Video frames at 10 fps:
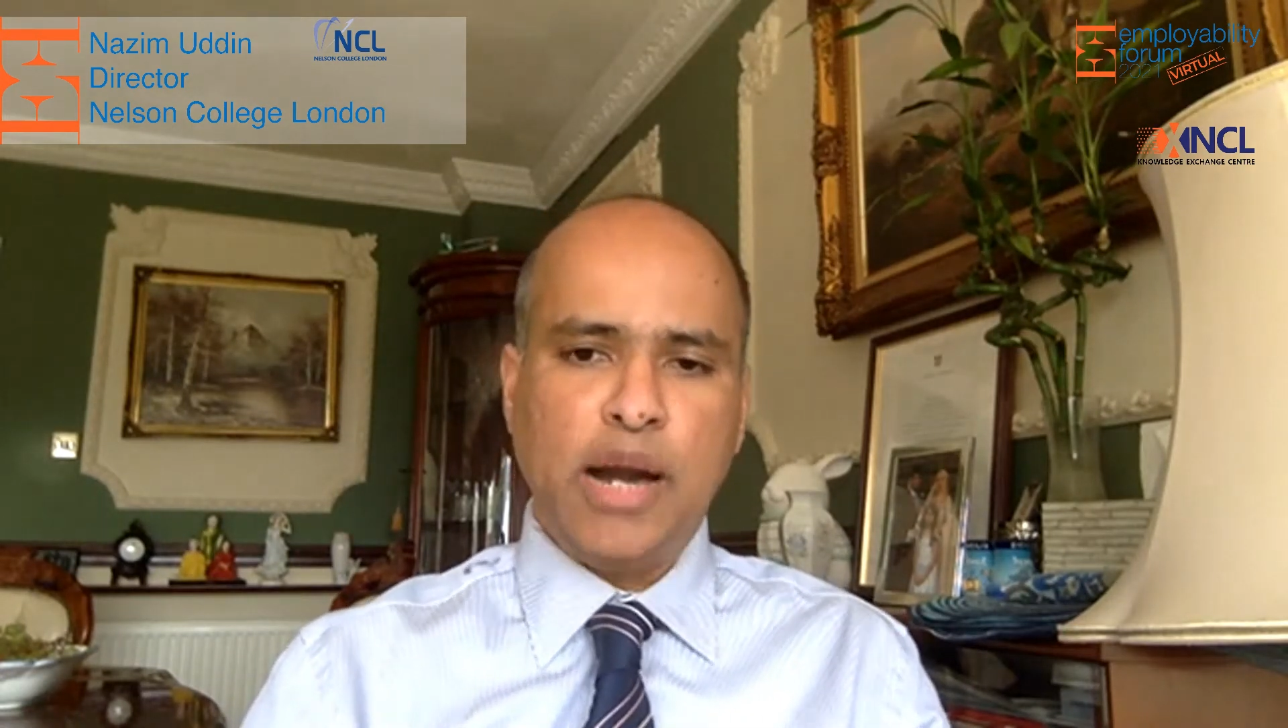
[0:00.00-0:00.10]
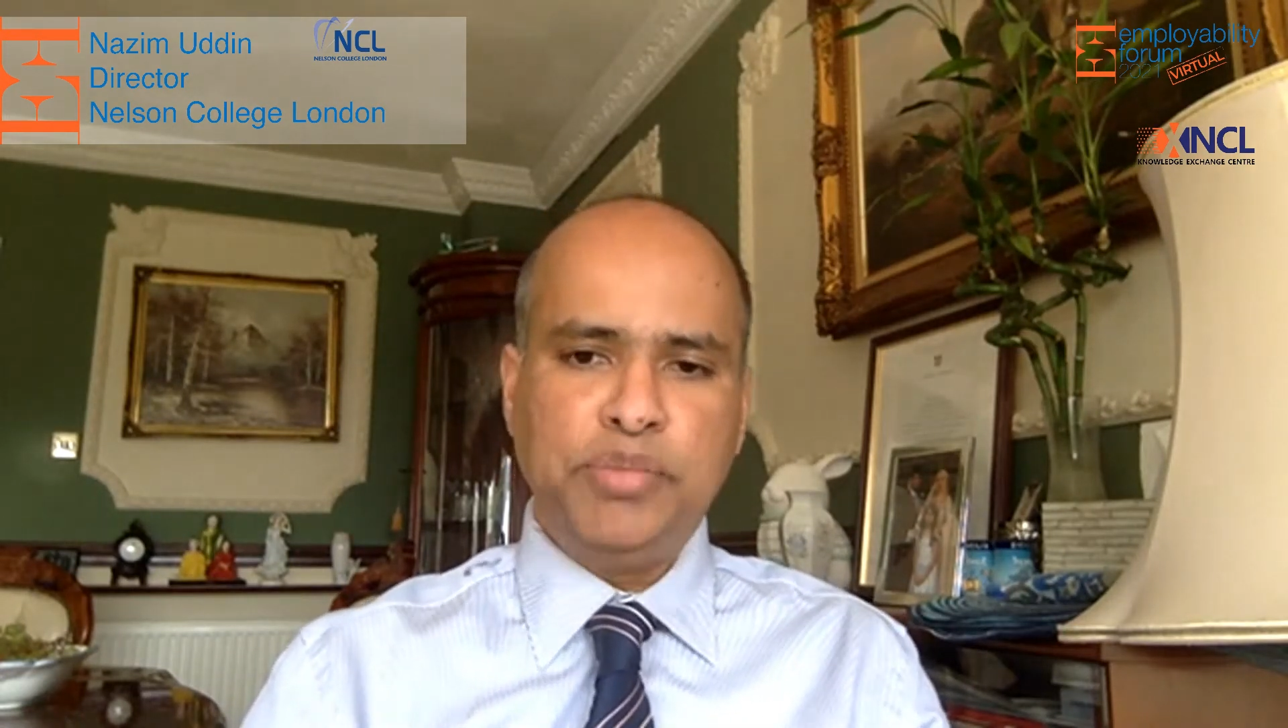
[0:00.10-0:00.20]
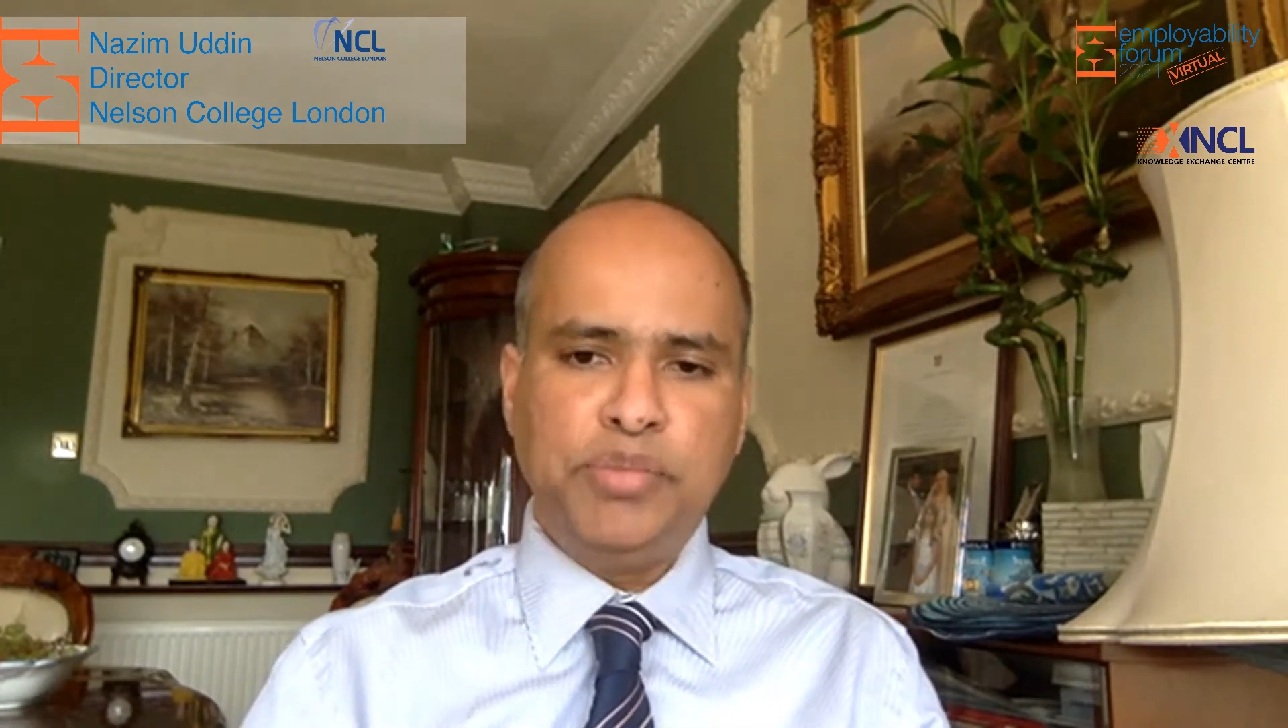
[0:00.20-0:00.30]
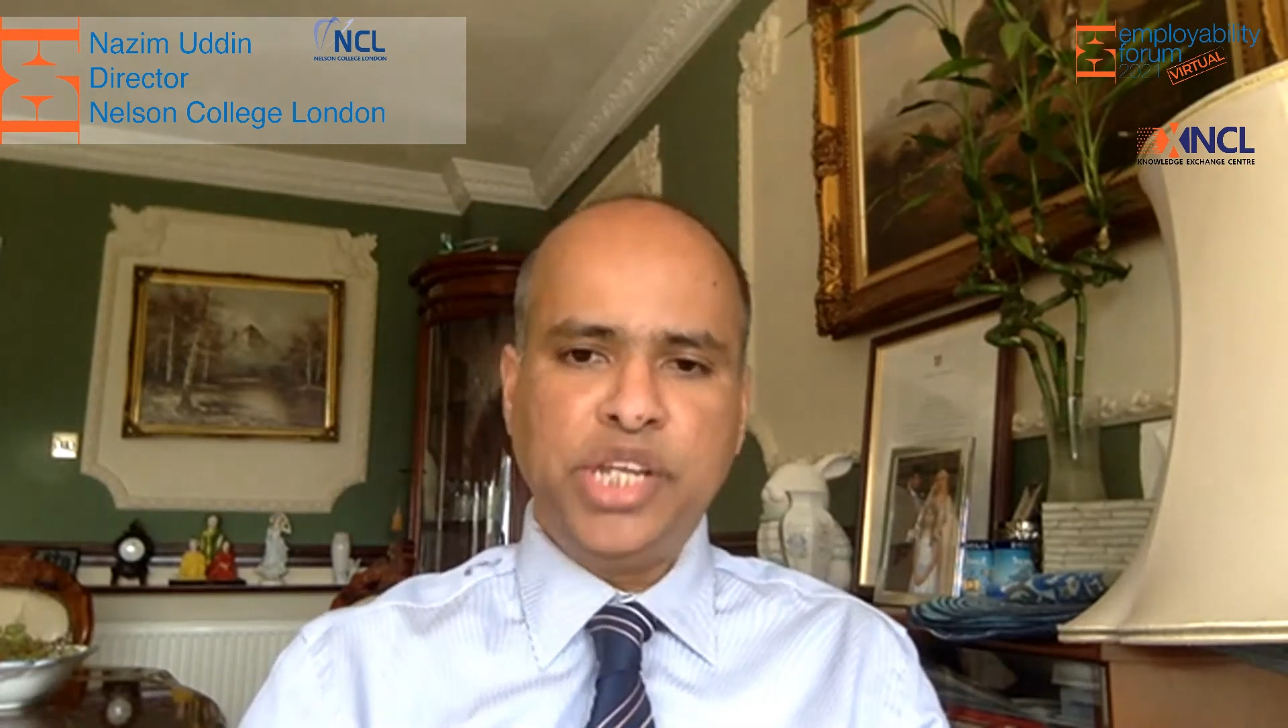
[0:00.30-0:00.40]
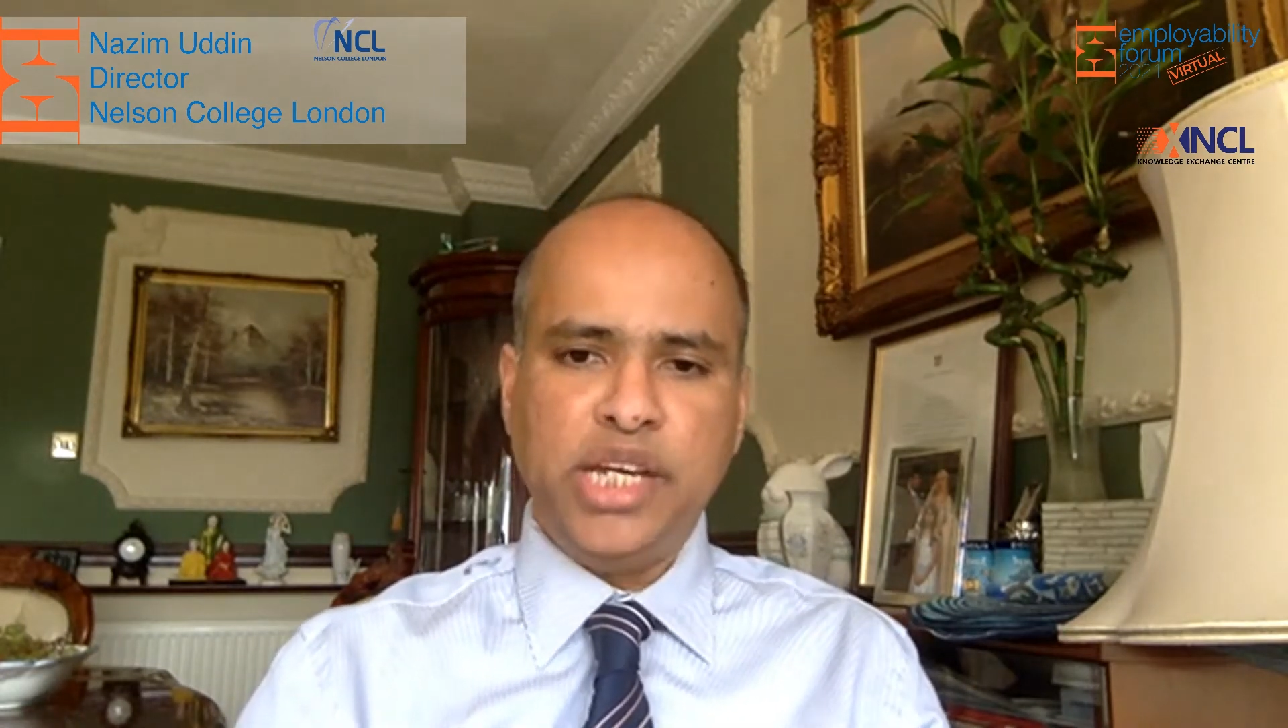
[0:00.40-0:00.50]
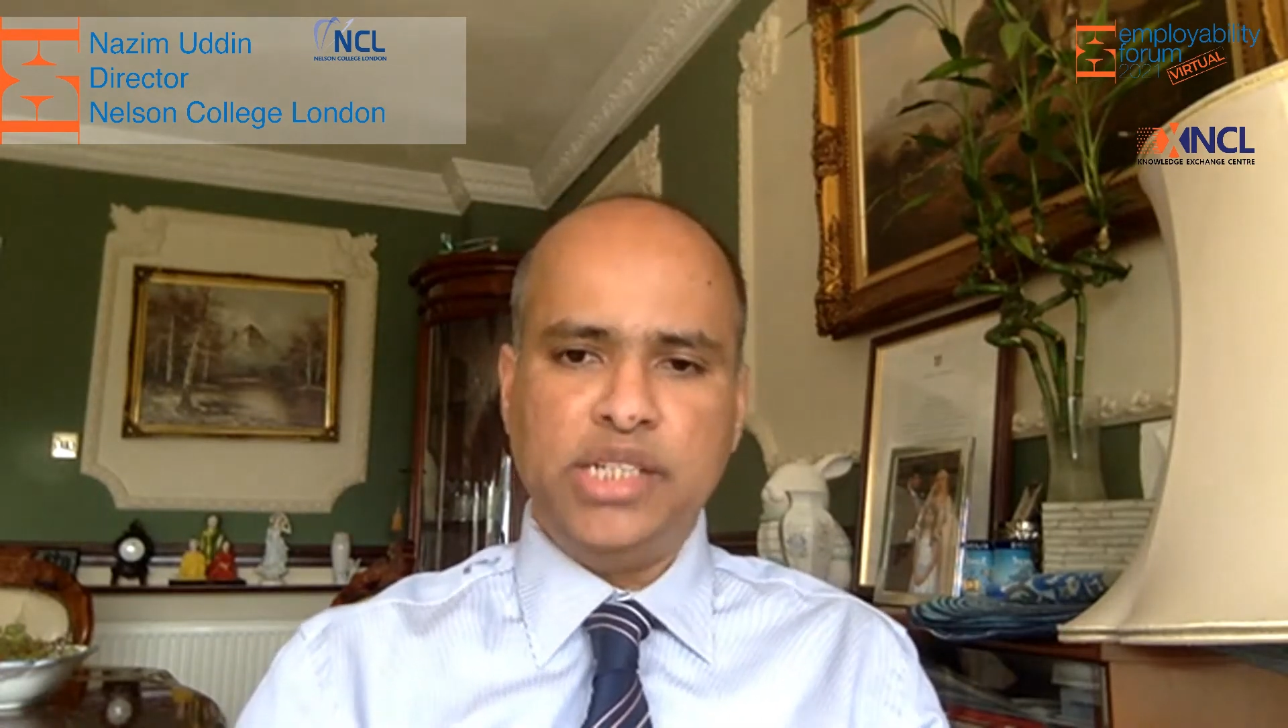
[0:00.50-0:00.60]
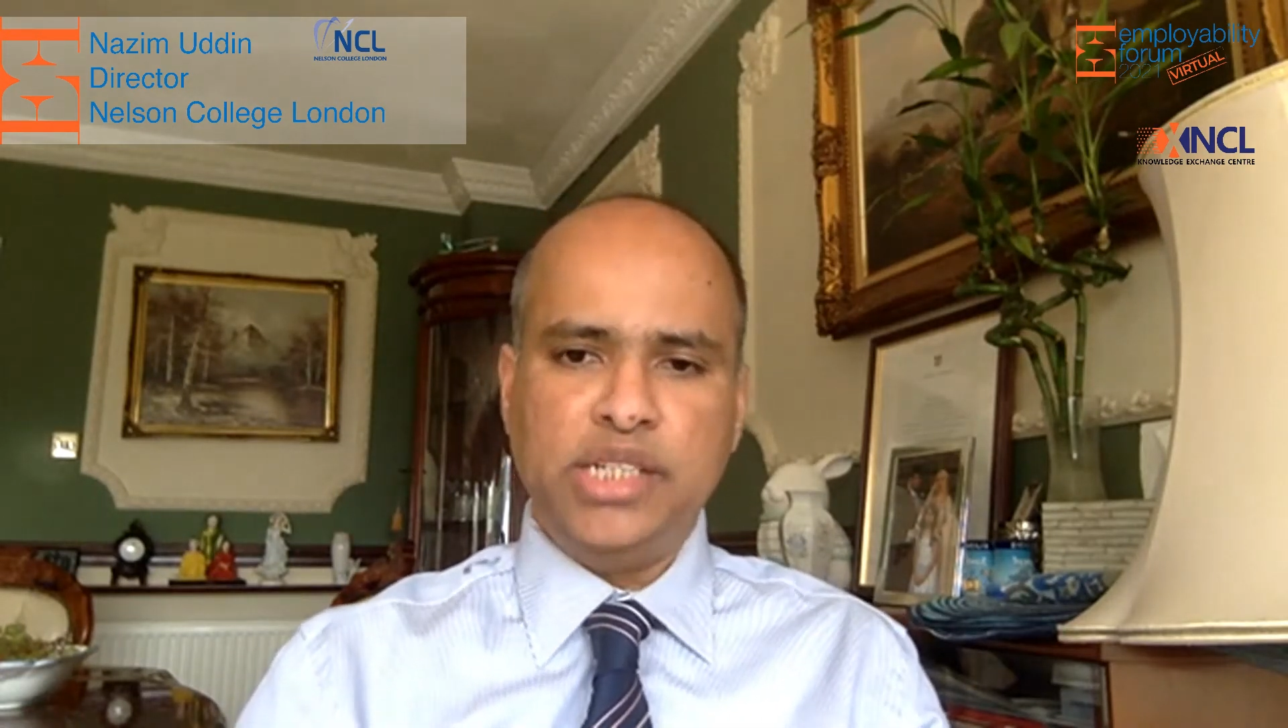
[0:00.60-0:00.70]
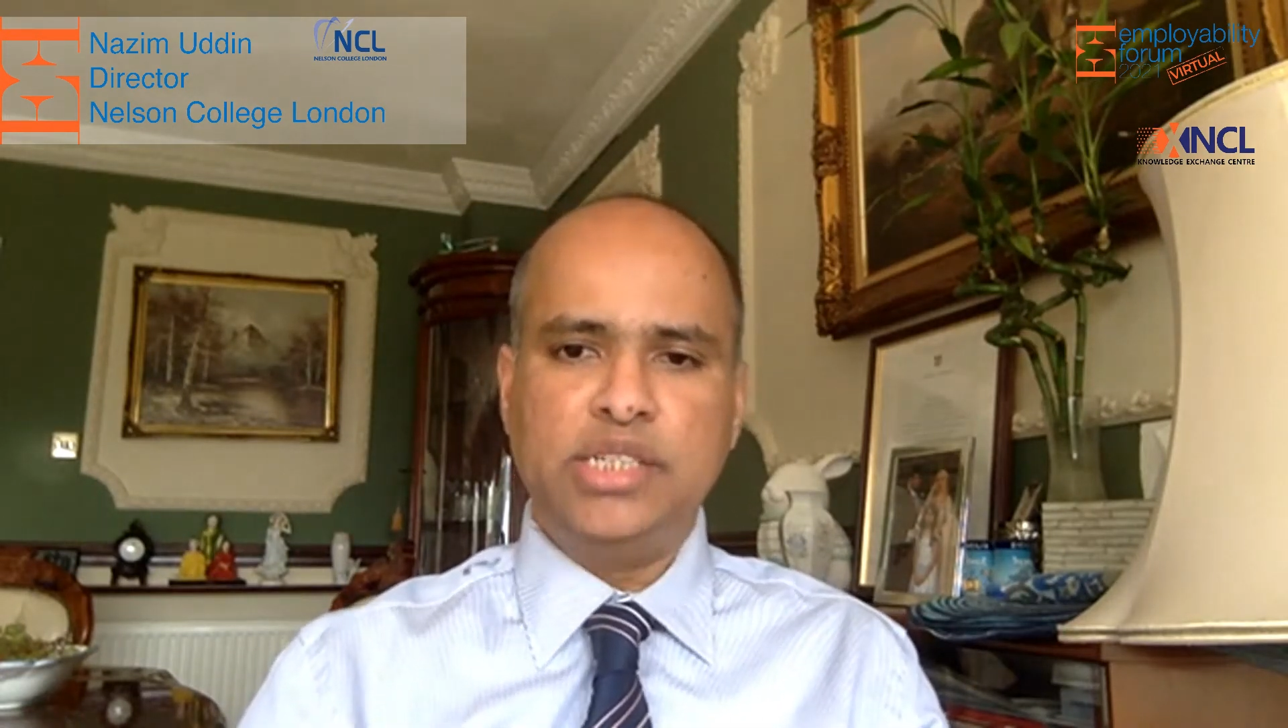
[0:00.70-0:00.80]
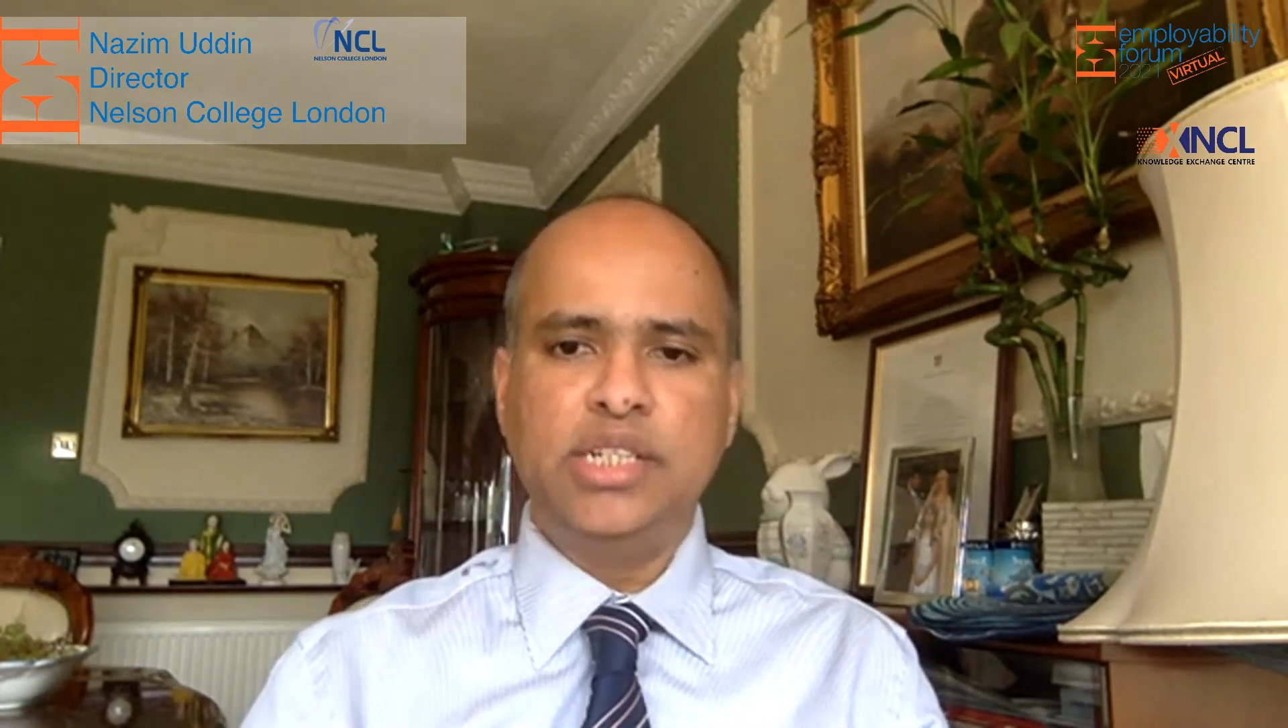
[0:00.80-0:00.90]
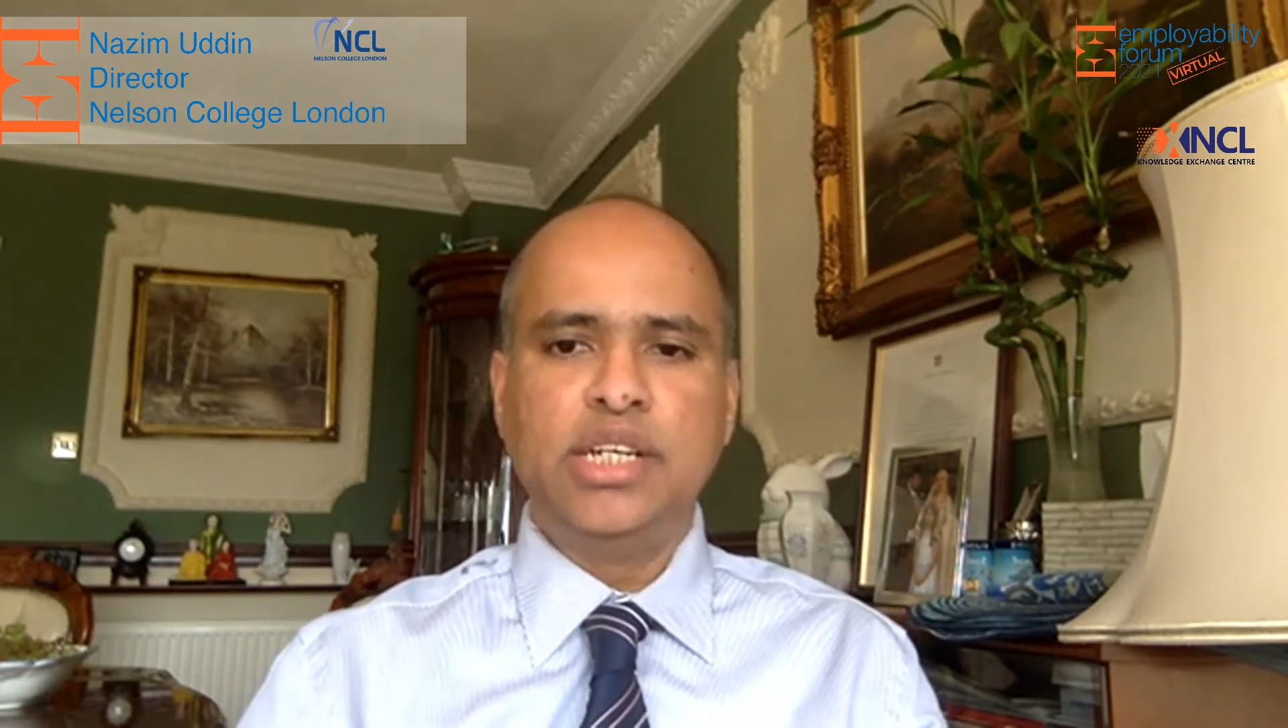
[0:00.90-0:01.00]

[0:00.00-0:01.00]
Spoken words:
update